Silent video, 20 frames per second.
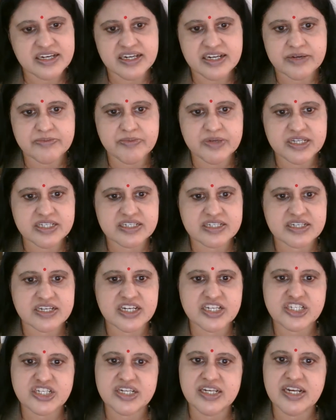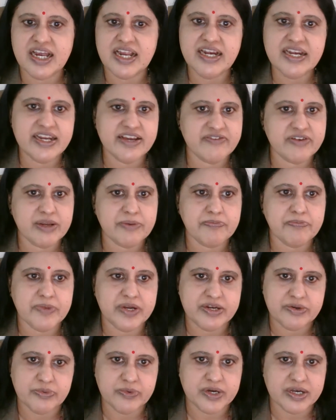administration, and
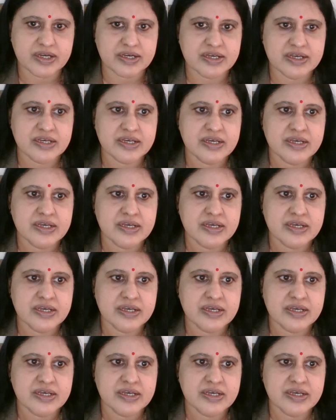development work.